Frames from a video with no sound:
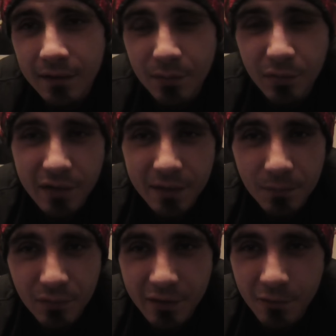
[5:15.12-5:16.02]
the pre
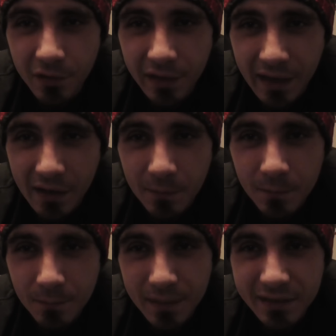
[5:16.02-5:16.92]
pre-workout
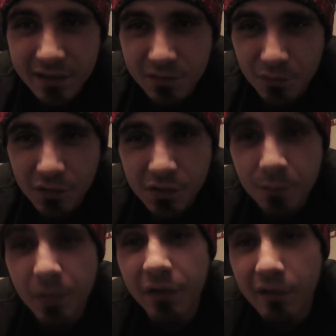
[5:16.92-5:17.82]
mix as much
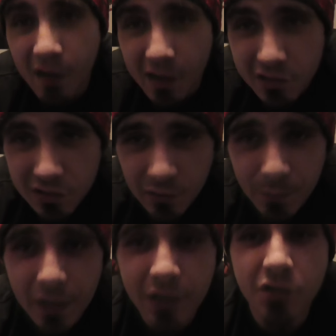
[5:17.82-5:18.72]
but there are
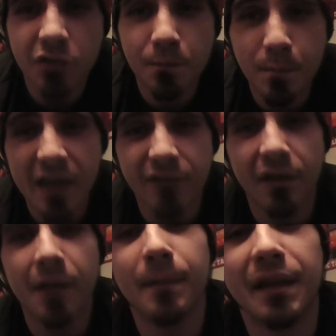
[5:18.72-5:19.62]
some that are just B
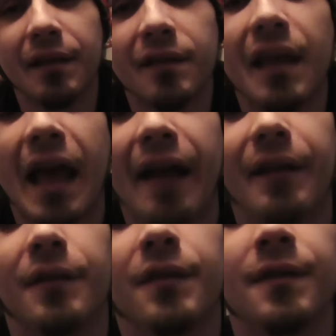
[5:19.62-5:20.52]
vitamins
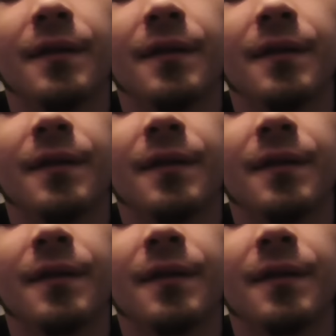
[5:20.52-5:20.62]
and